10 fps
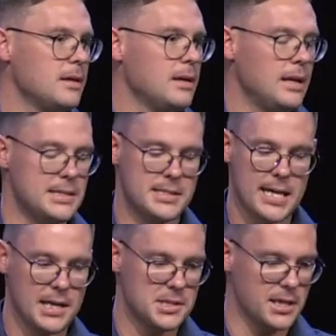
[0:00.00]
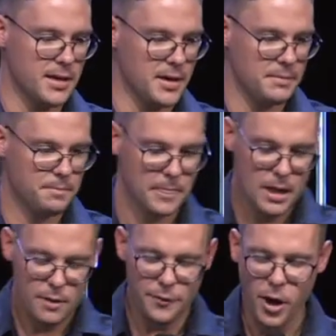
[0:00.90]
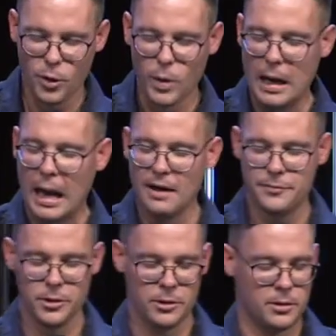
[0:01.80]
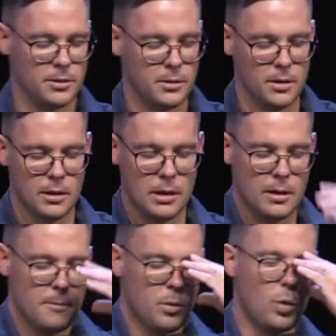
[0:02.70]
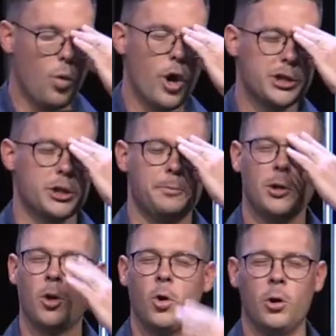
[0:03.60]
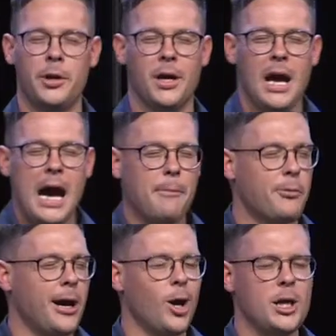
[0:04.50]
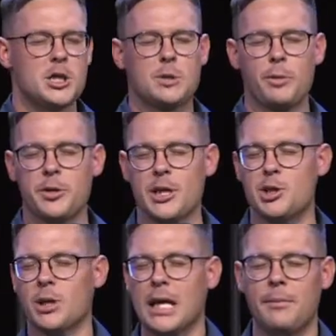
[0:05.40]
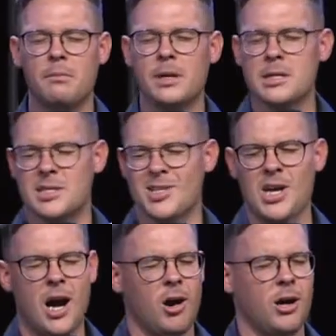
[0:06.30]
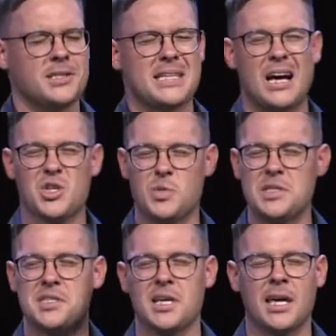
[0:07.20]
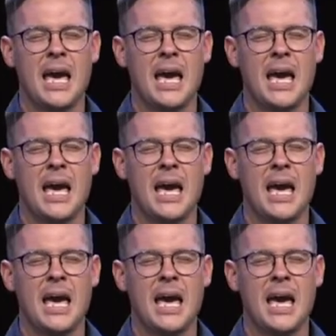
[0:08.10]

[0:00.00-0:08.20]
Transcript: Let's stand together. Father, we love you. We worship you, Lord. I pray, Holy Spirit, that you'd come and minister to our hearts now as we sing